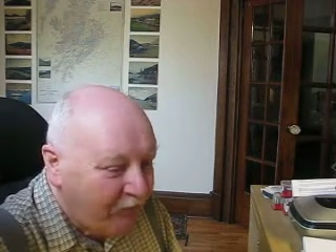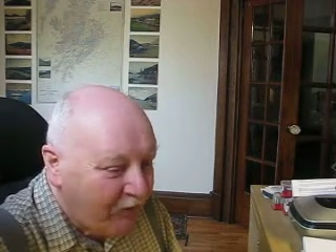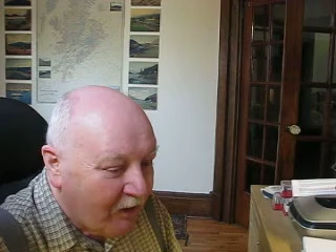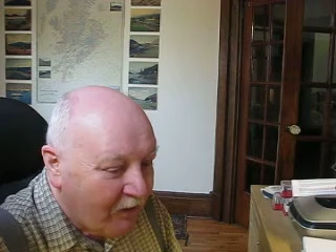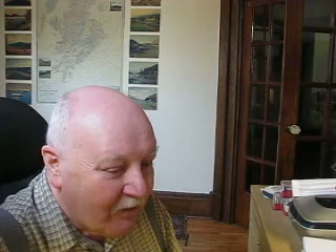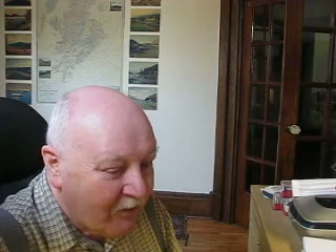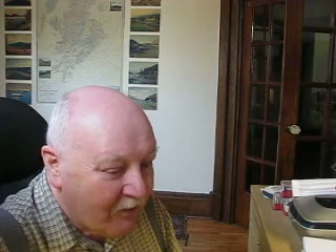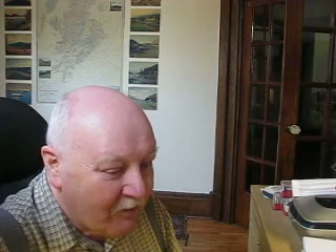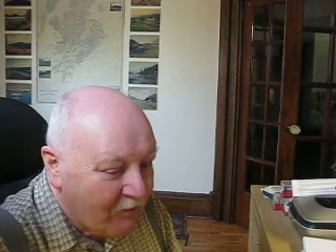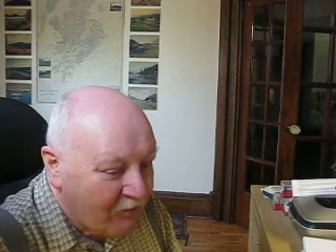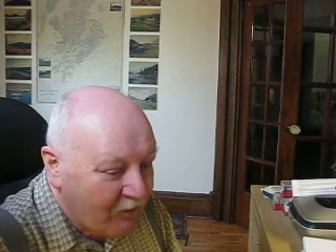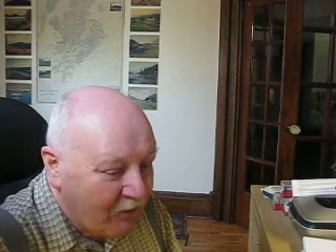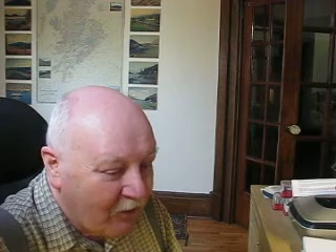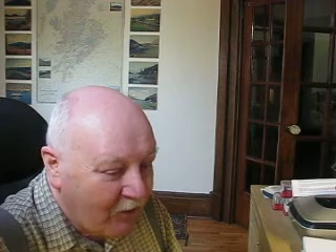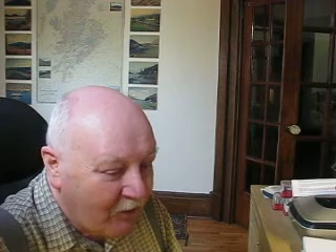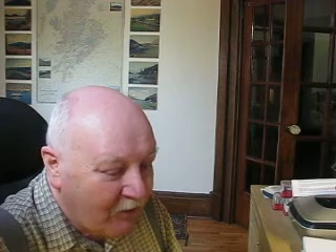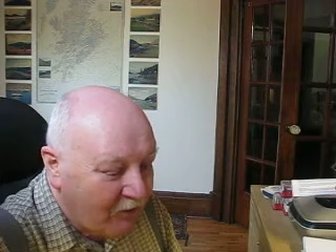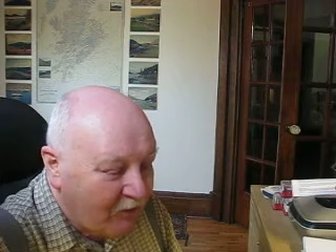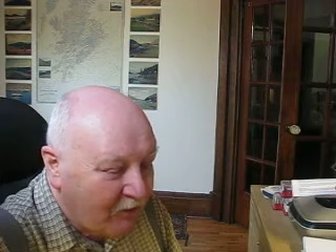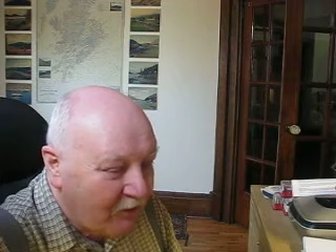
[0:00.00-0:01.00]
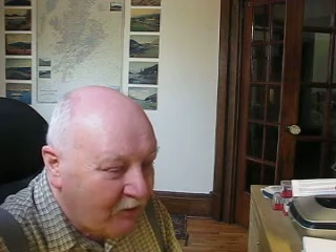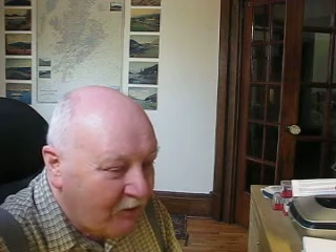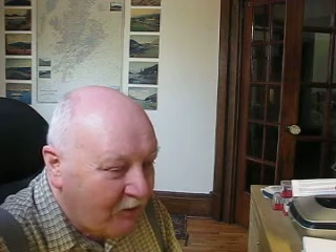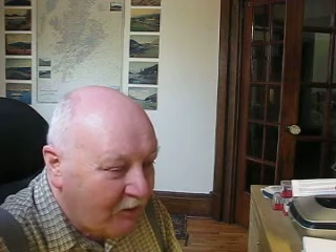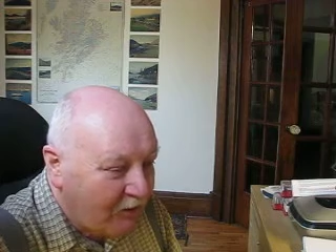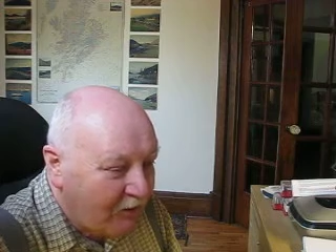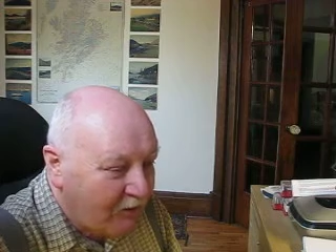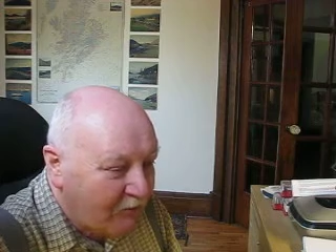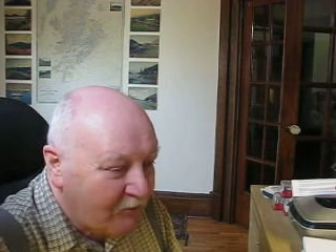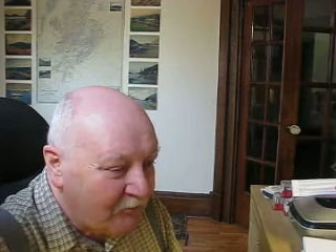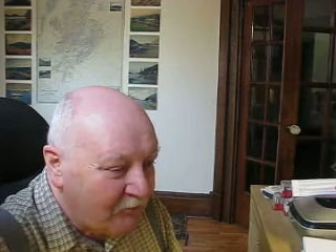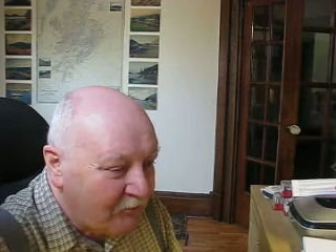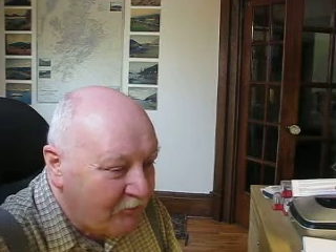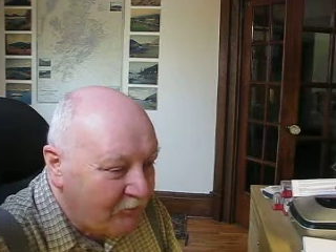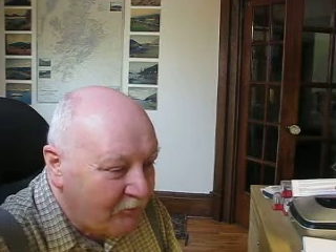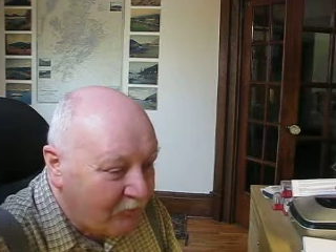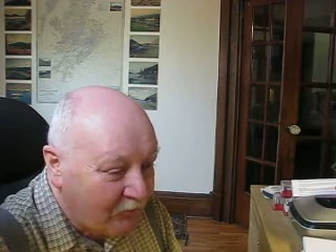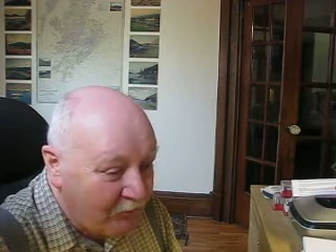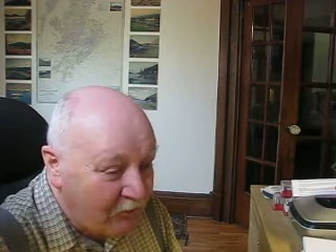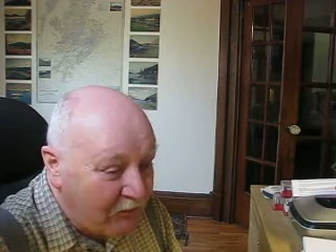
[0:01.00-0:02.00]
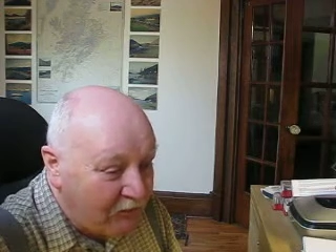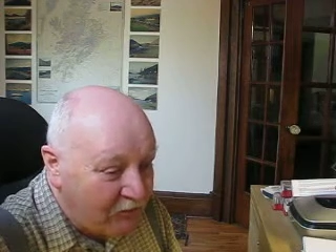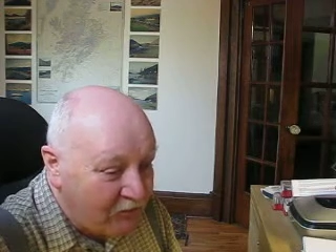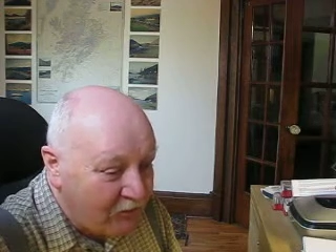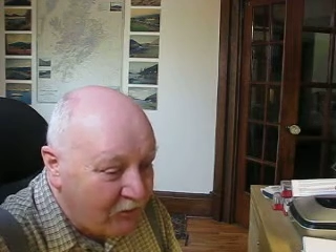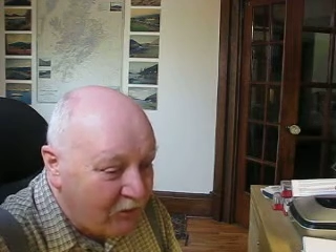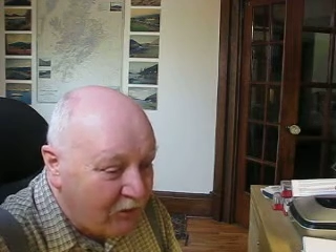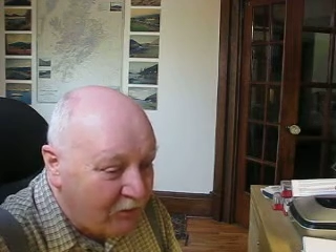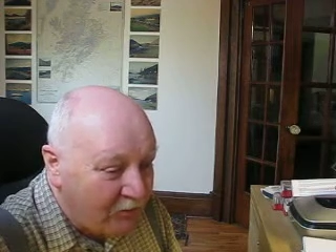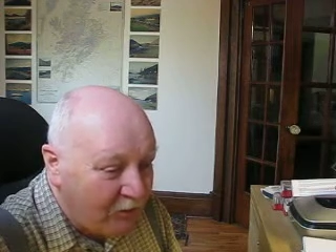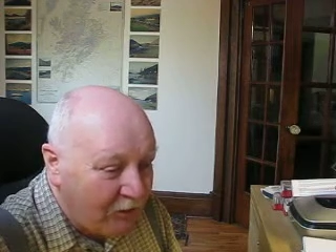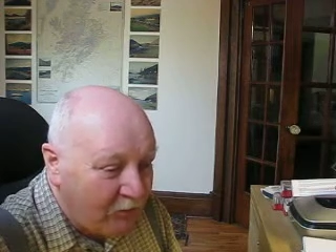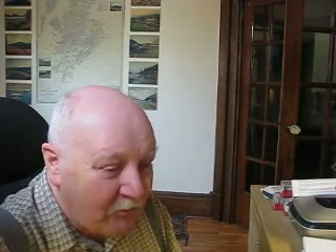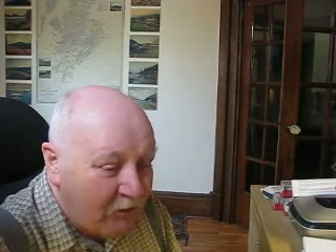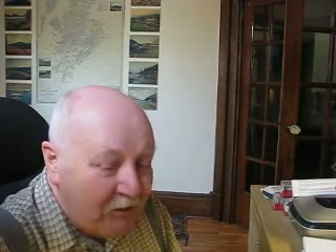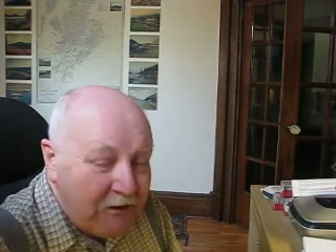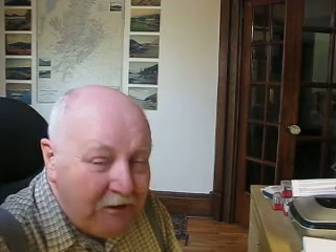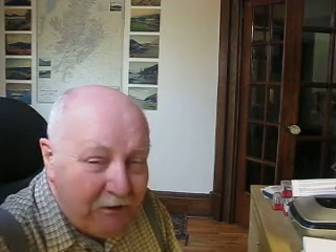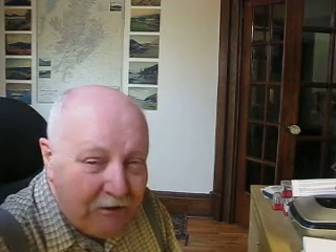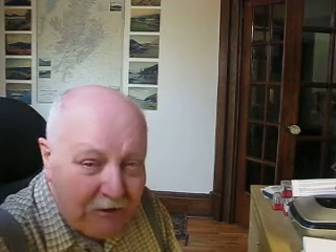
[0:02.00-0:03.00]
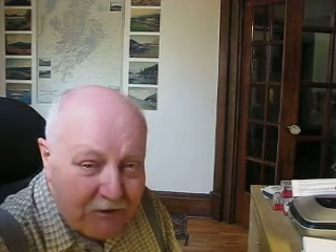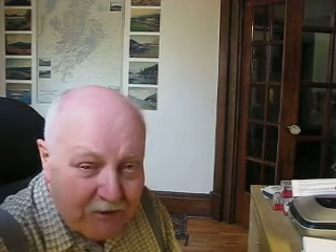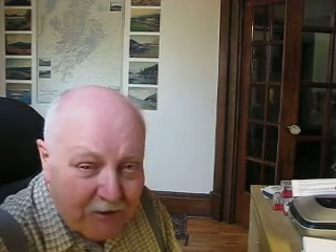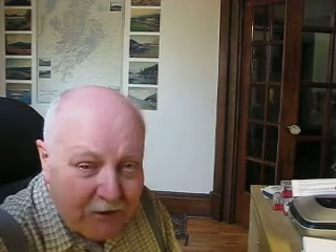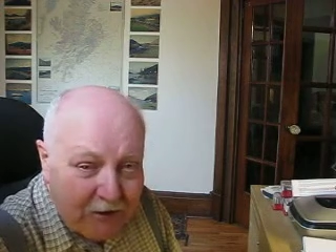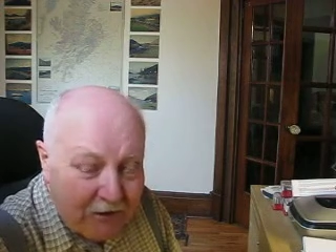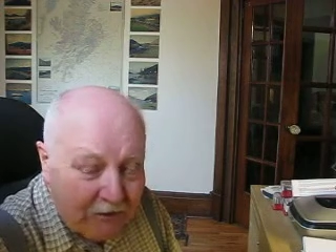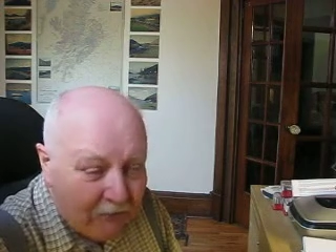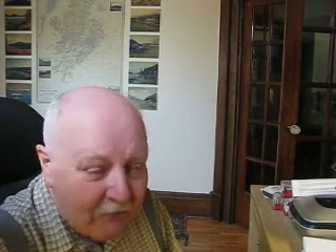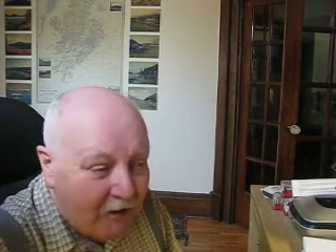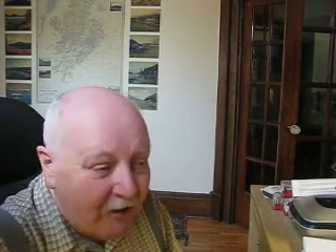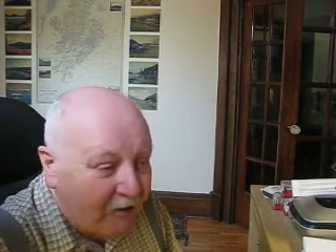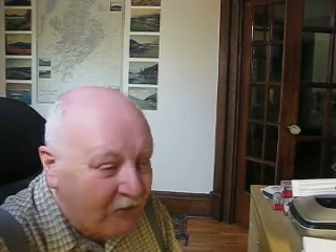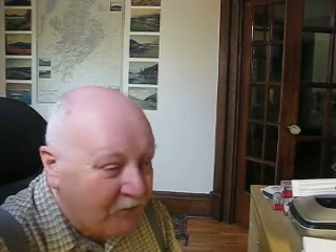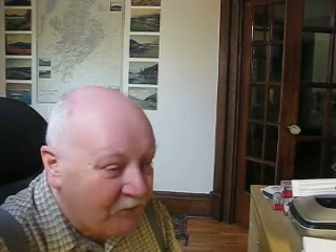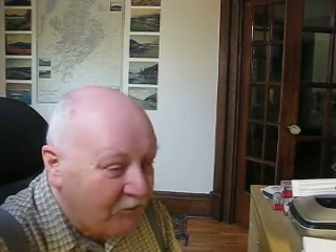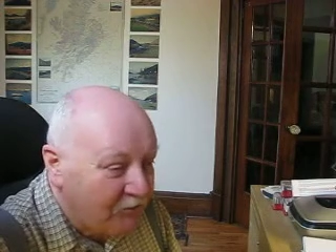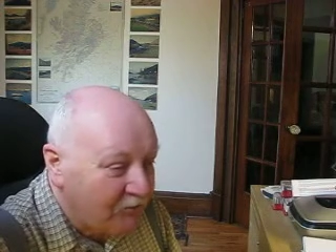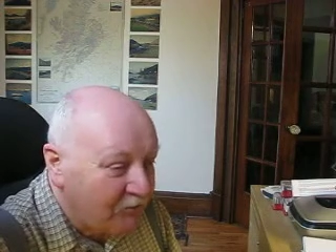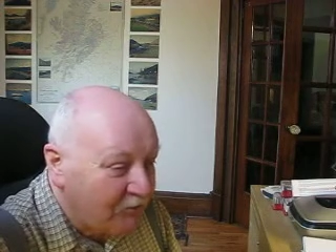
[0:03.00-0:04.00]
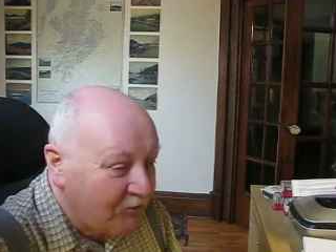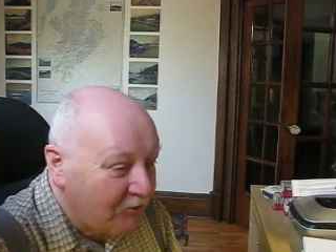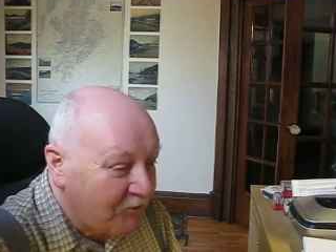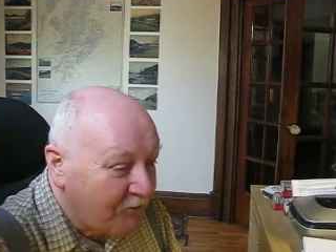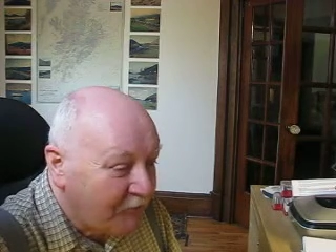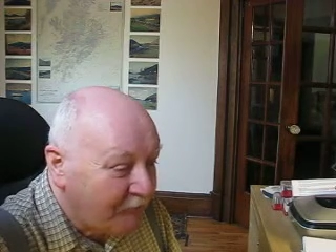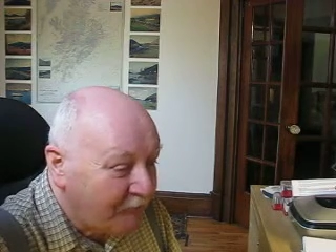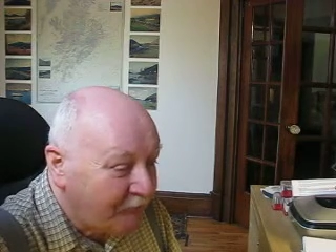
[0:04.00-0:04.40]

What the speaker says: I think there's a lot that could learn from each other by reading these kind of articles, you know.